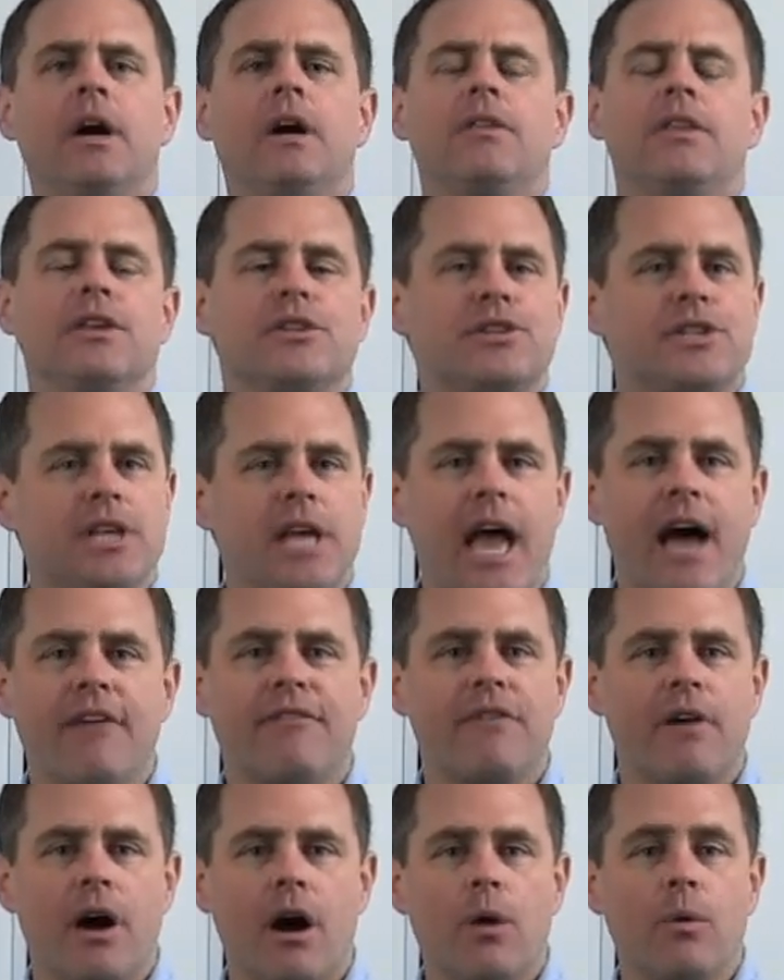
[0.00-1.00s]
The
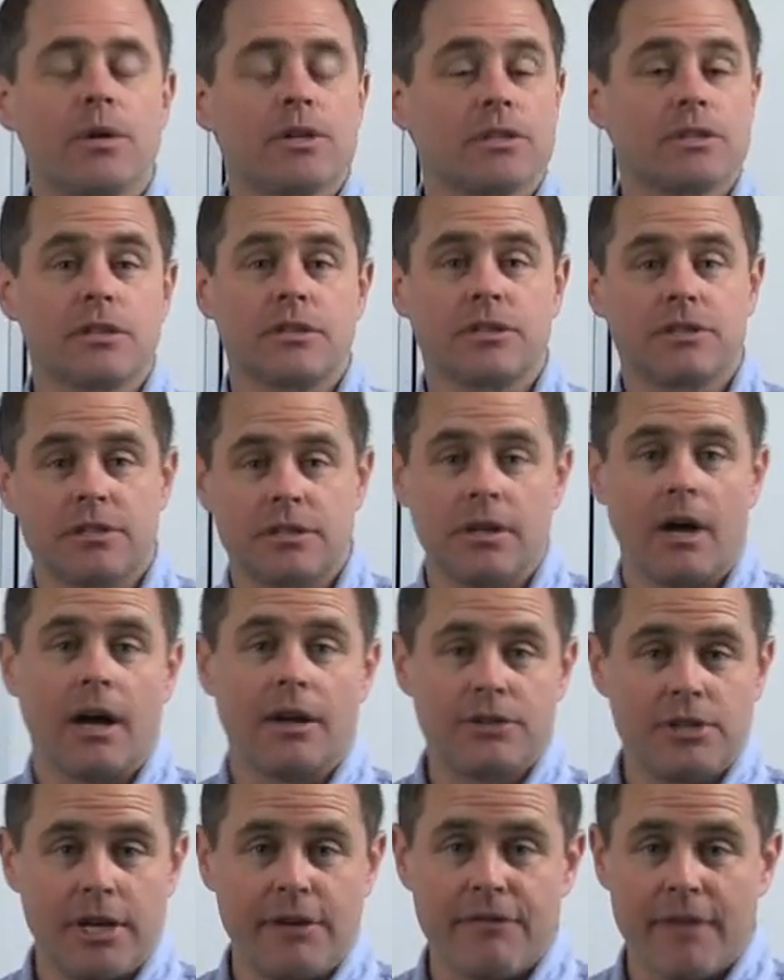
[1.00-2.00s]
CFO, which is the
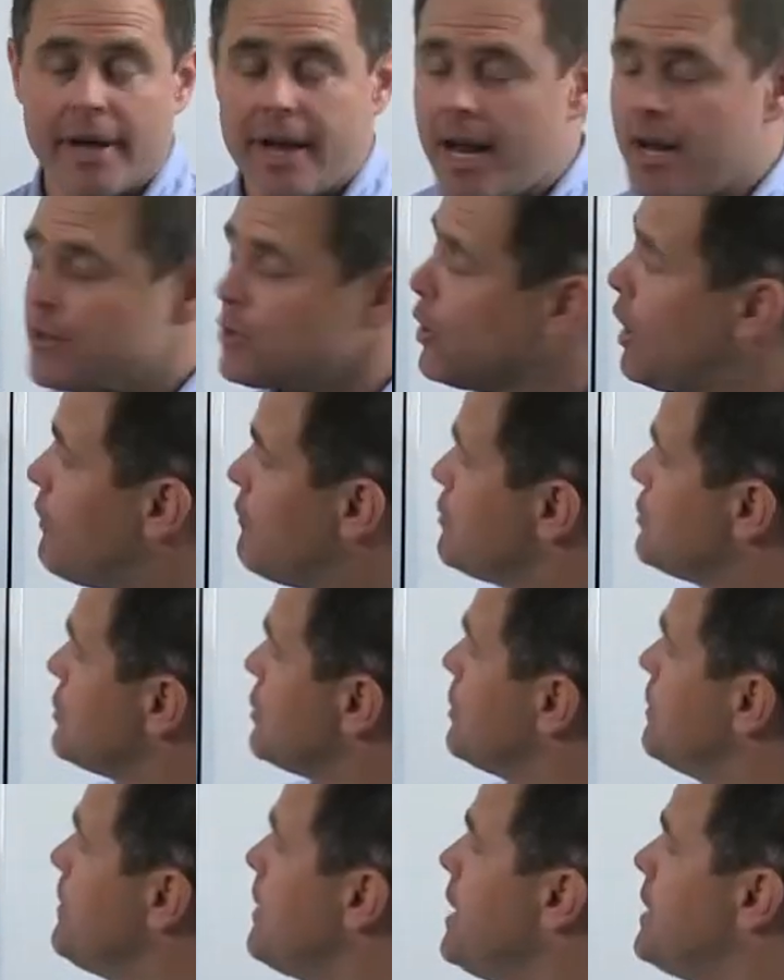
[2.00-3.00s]
Chief Financial
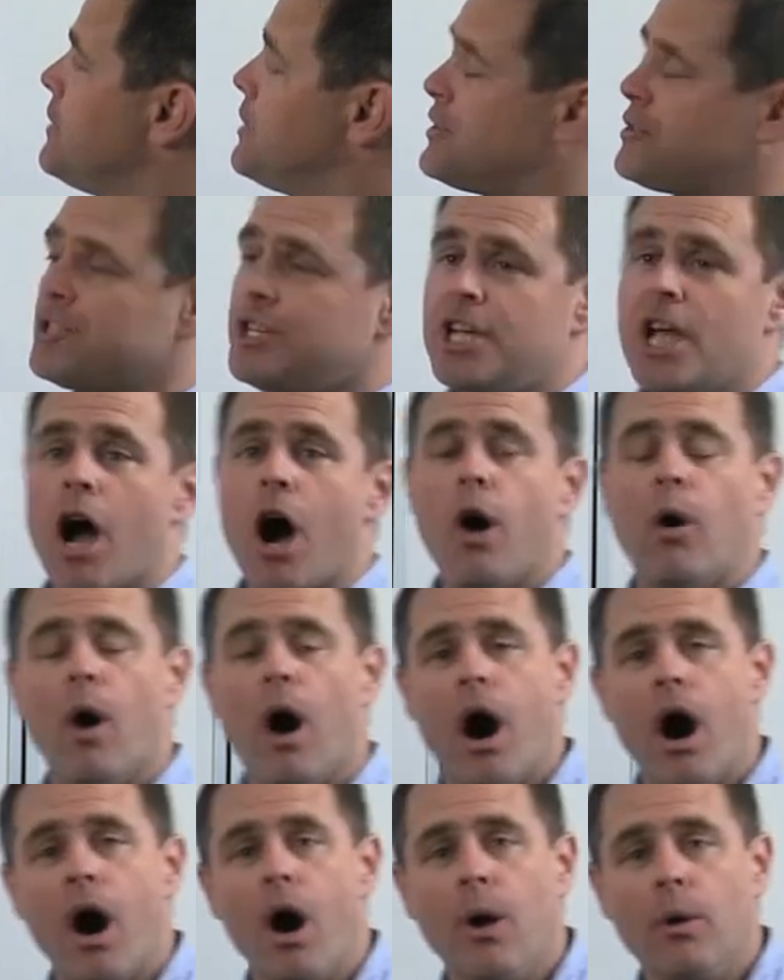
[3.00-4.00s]
Officer, the
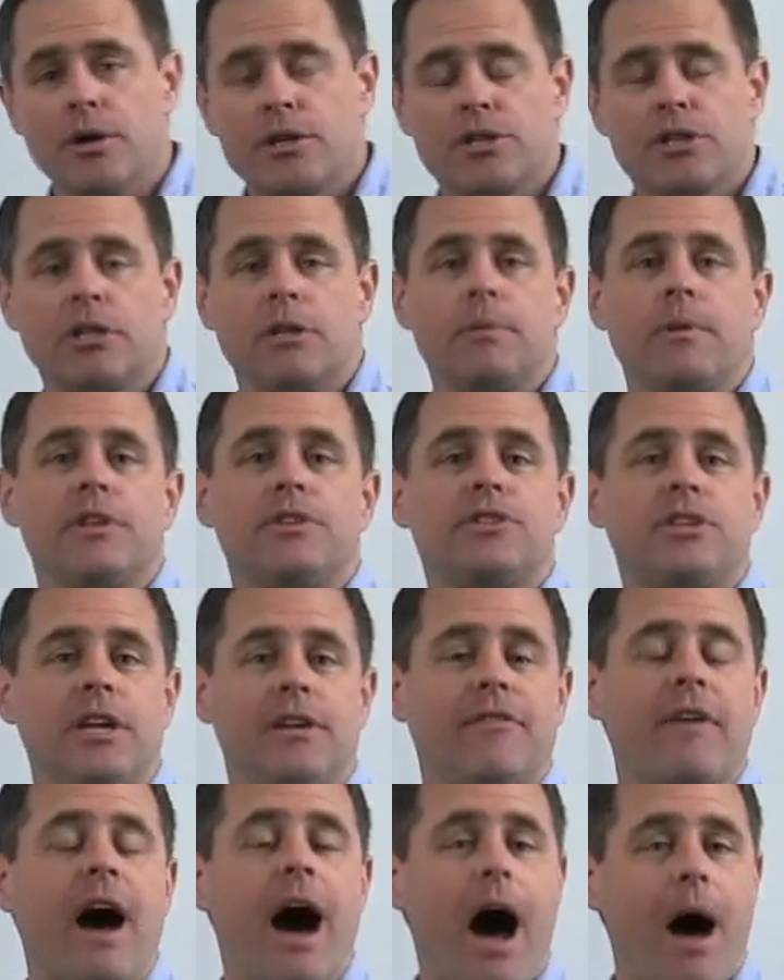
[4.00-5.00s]
COO, which is going to be the
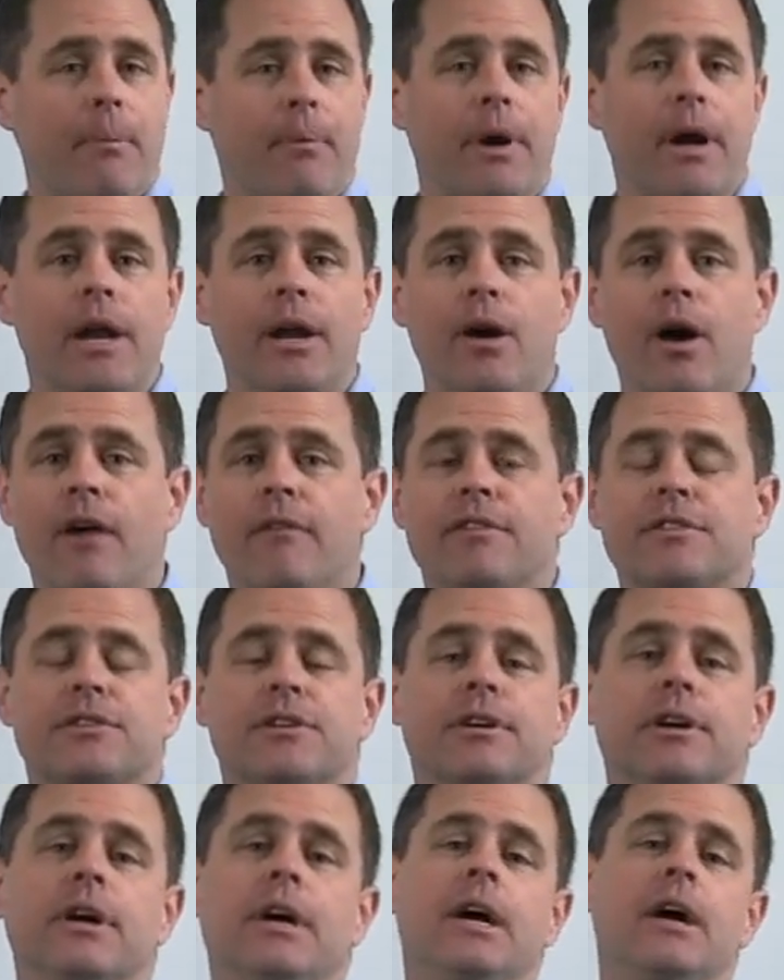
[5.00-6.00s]
Chief Operating
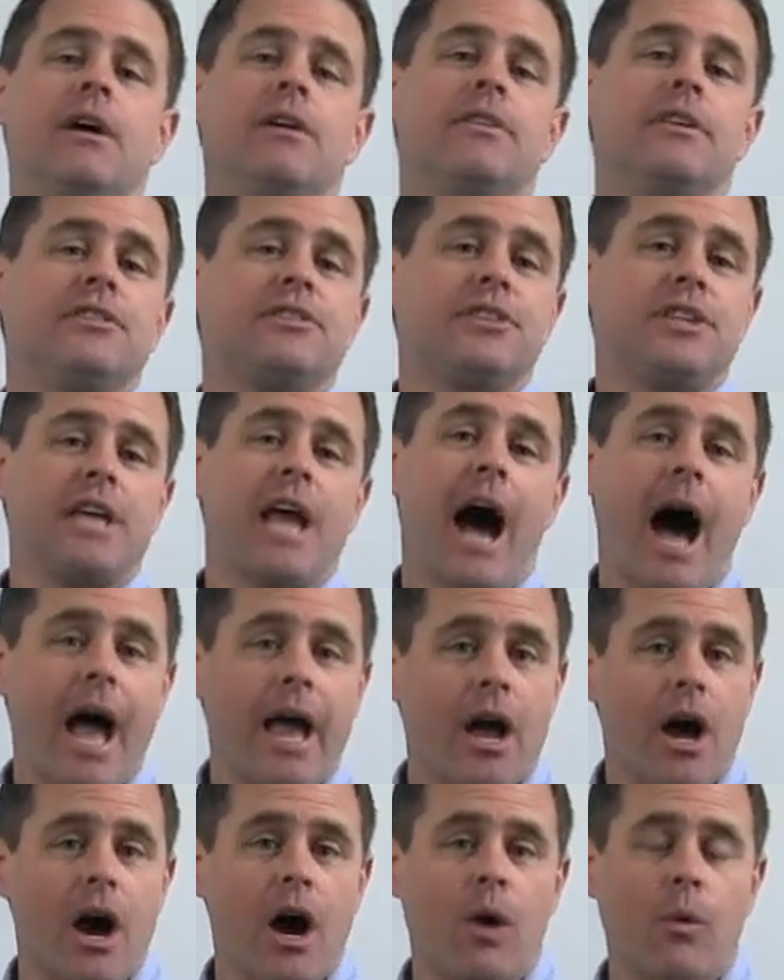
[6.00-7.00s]
Officer, the
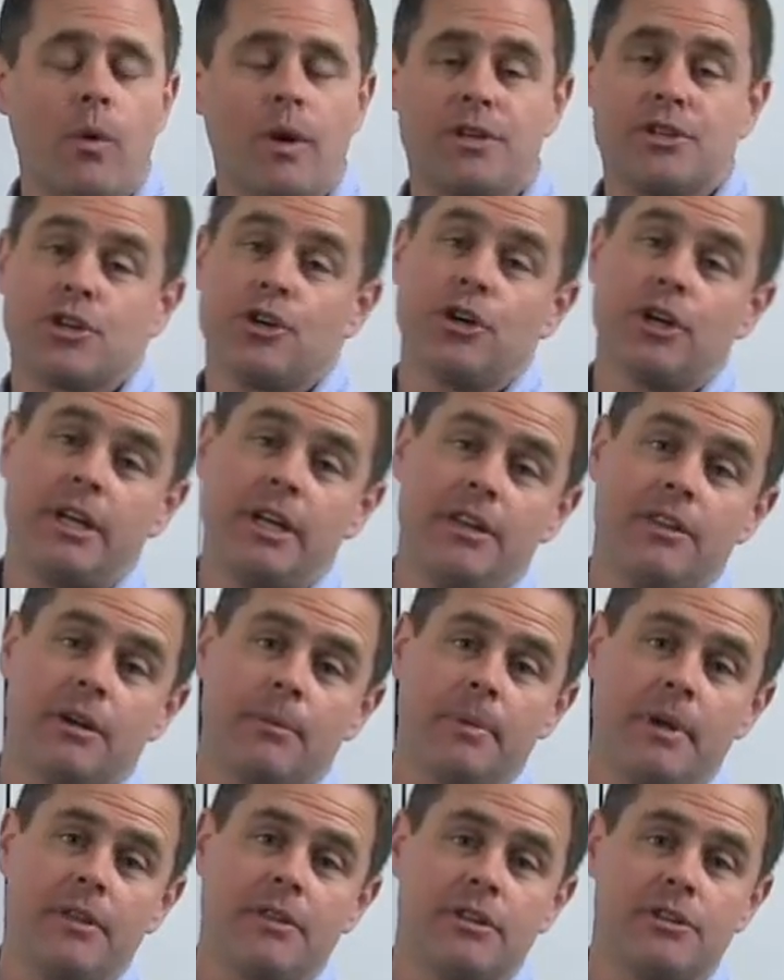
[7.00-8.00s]
CIO, which could either
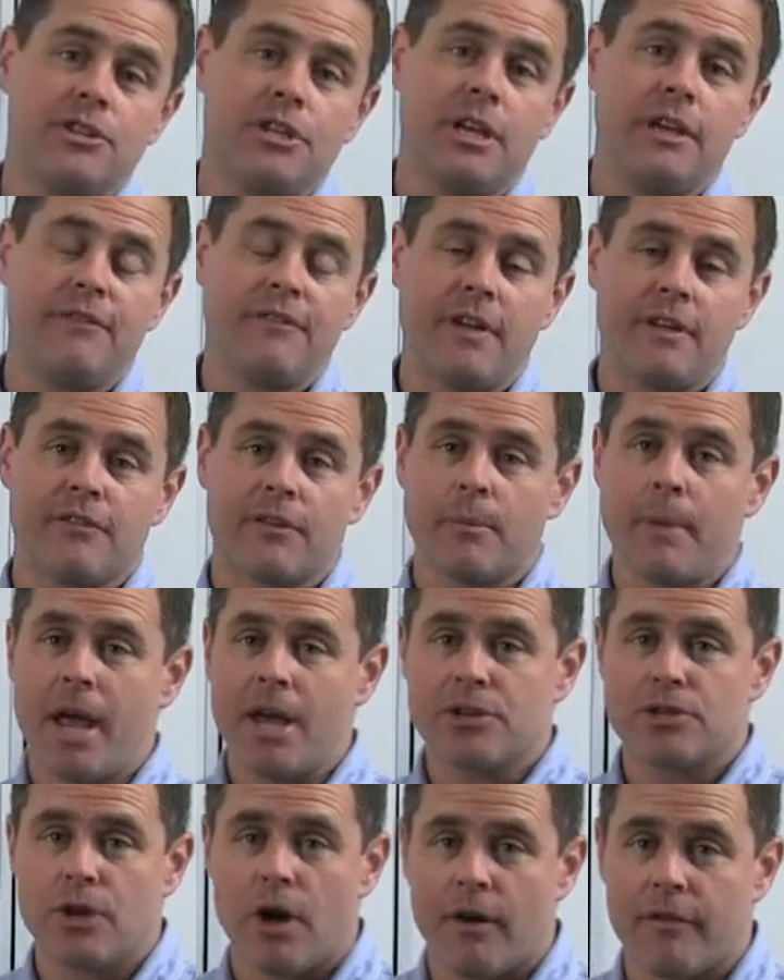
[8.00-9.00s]
be the Chief
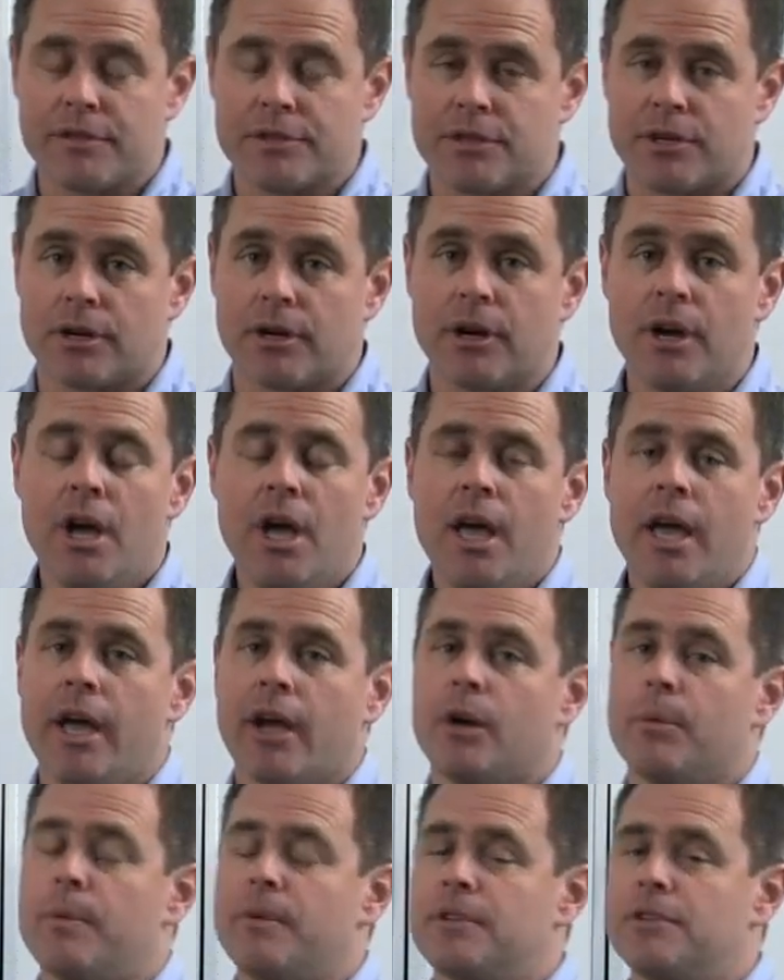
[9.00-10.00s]
Information Officer,
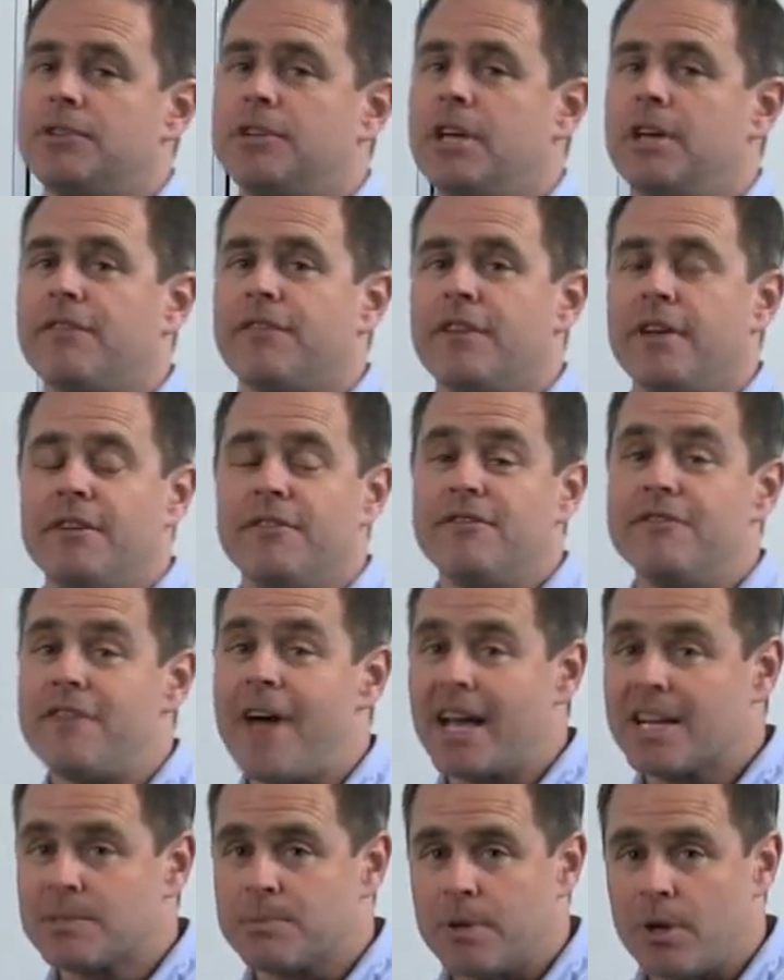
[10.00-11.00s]
it could be the Chief
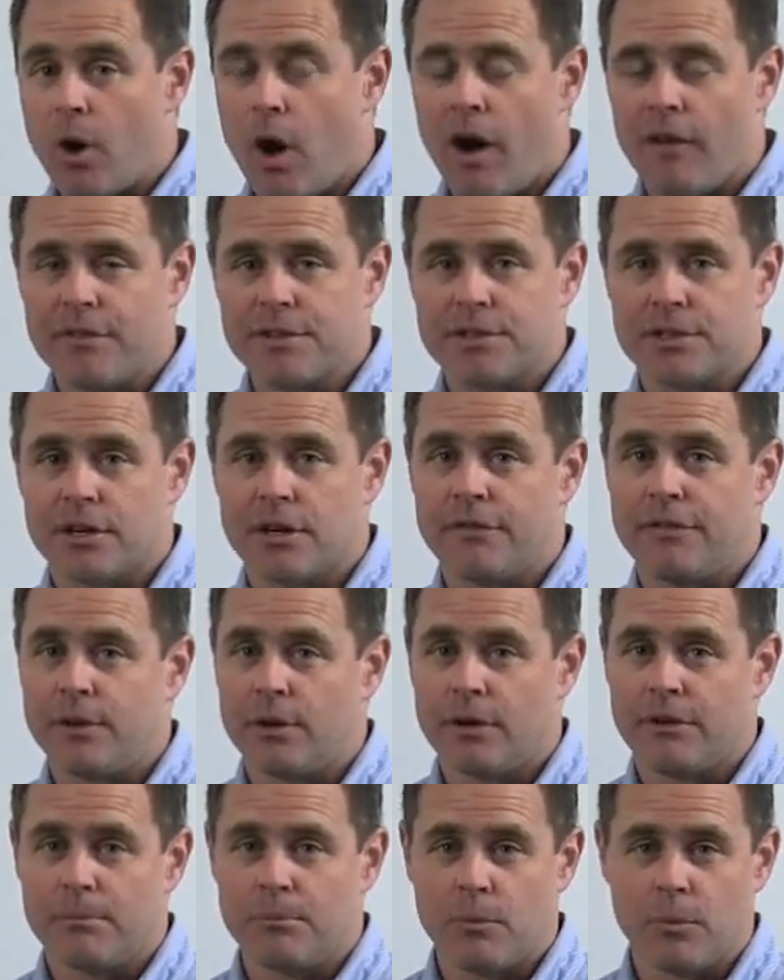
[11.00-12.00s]
Investment Officer if
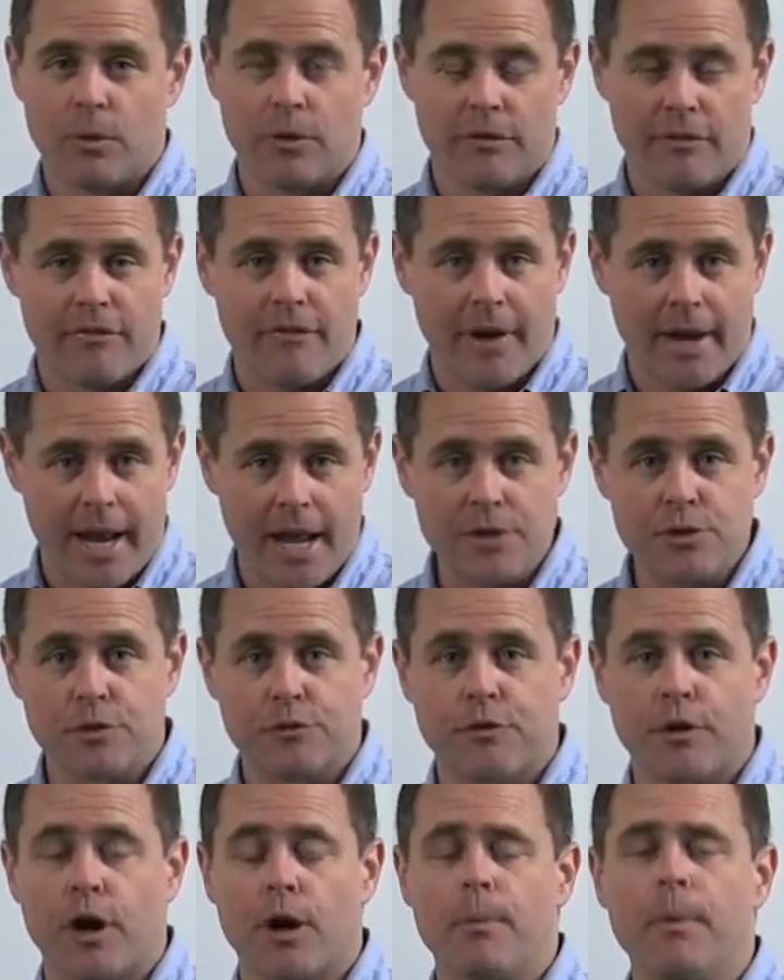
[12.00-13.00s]
you're more of a financial
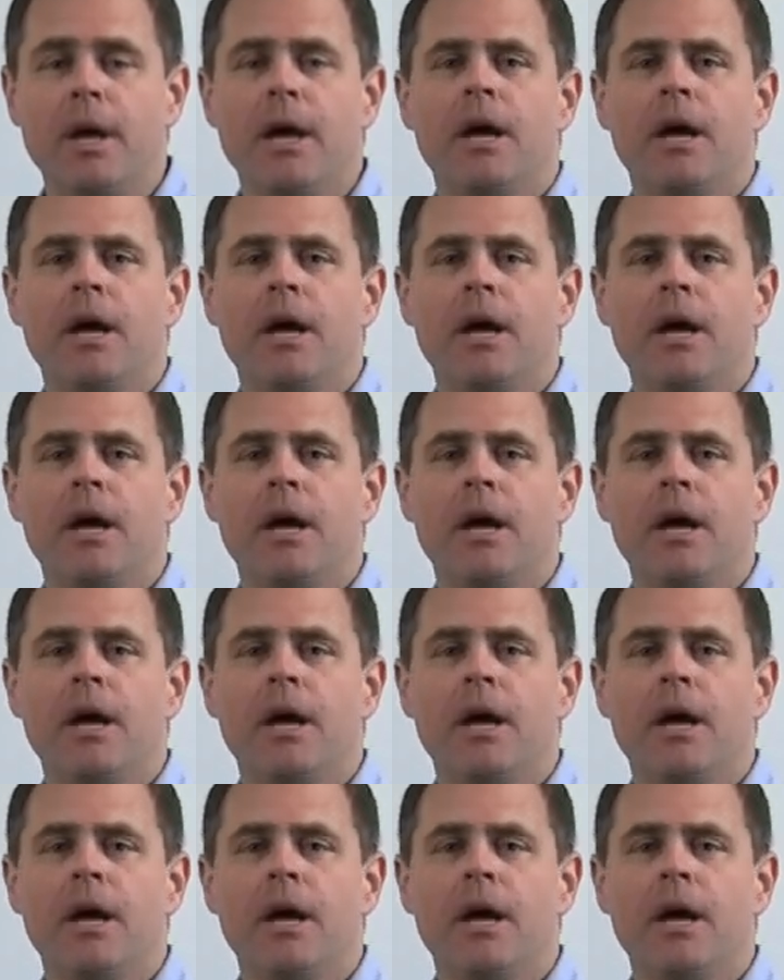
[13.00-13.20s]
firm.